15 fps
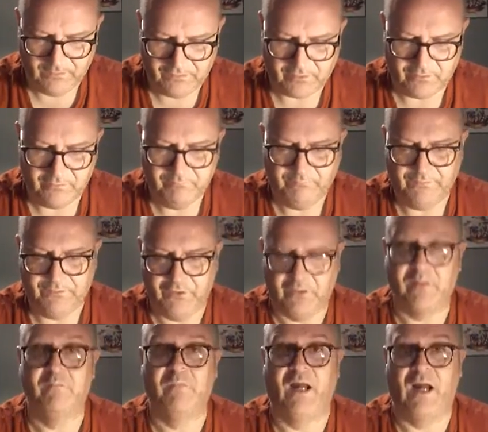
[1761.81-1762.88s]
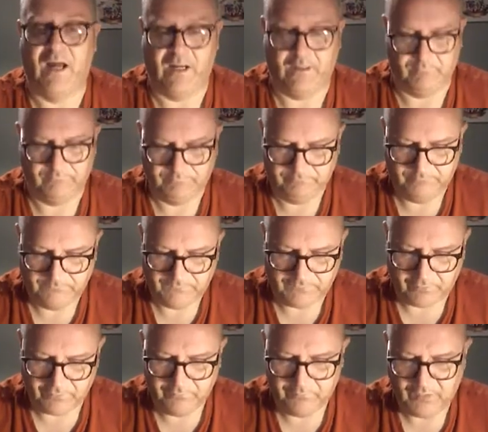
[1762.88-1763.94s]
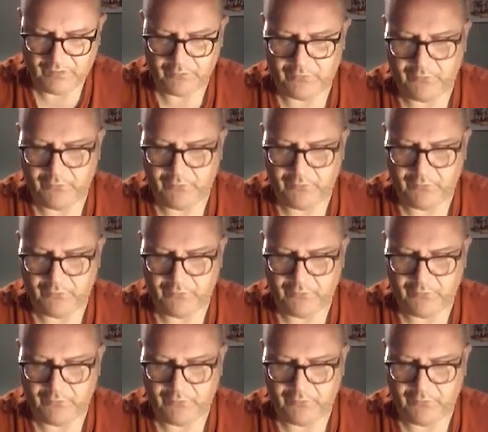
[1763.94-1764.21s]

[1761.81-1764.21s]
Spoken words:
Son, you're in my heart. Son,